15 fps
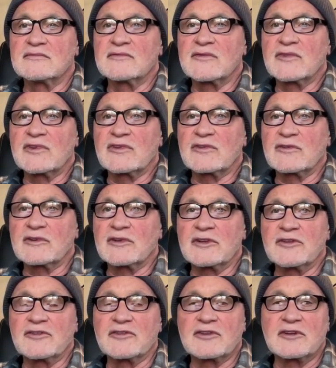So again,
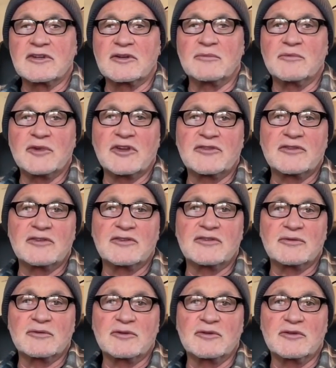this is going to get messy. So we're going